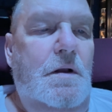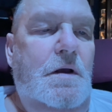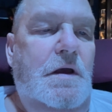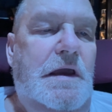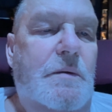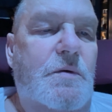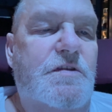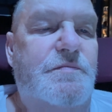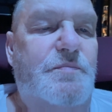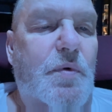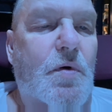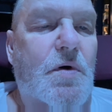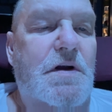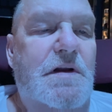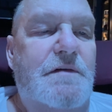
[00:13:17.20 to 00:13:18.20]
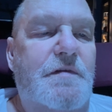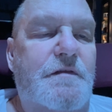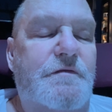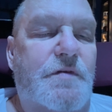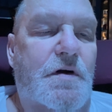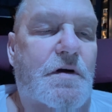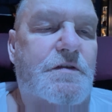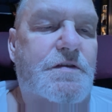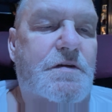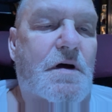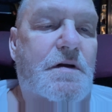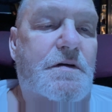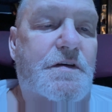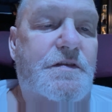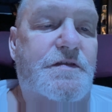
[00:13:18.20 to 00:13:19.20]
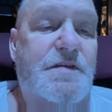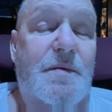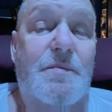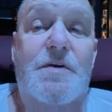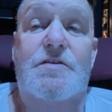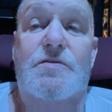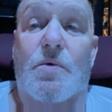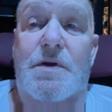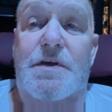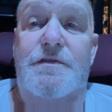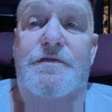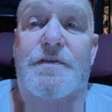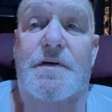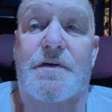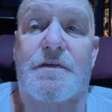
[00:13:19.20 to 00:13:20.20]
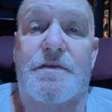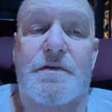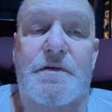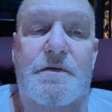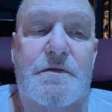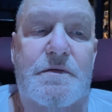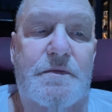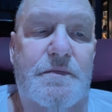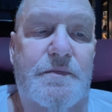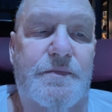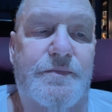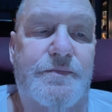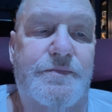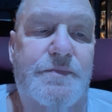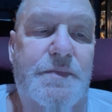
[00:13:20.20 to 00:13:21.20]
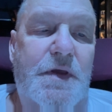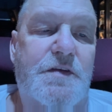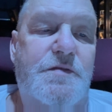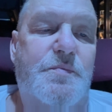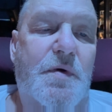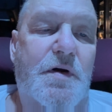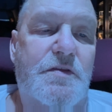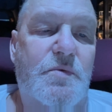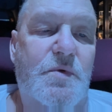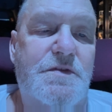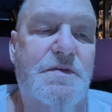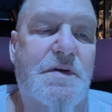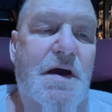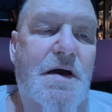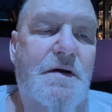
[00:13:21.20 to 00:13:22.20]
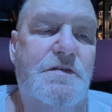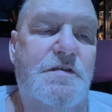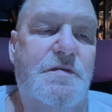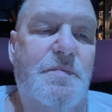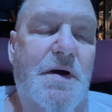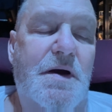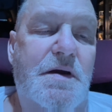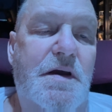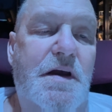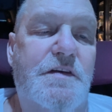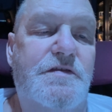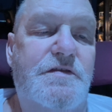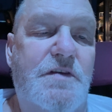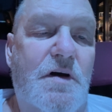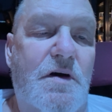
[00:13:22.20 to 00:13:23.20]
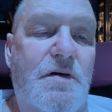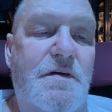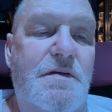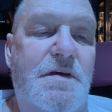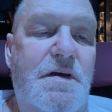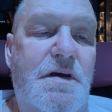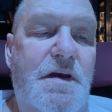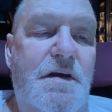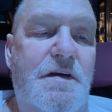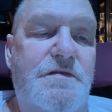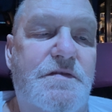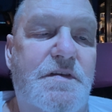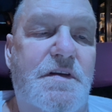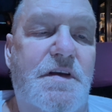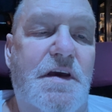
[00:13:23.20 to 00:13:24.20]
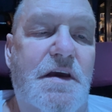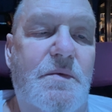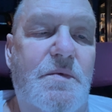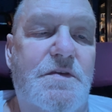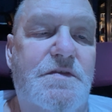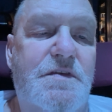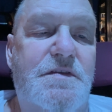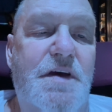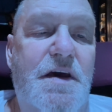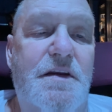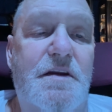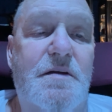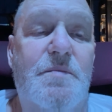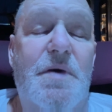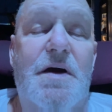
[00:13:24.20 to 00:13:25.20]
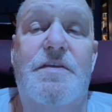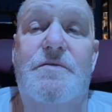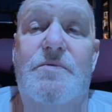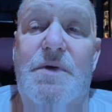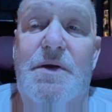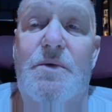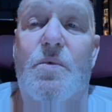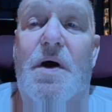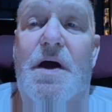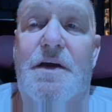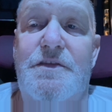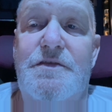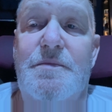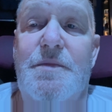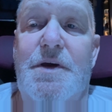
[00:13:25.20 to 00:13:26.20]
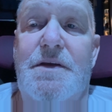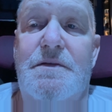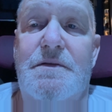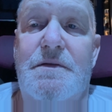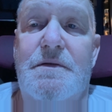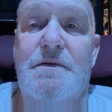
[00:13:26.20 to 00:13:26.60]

He was born of a virgin on December 25th. His birth was announced by a star in the east, and he was attended by three wise men.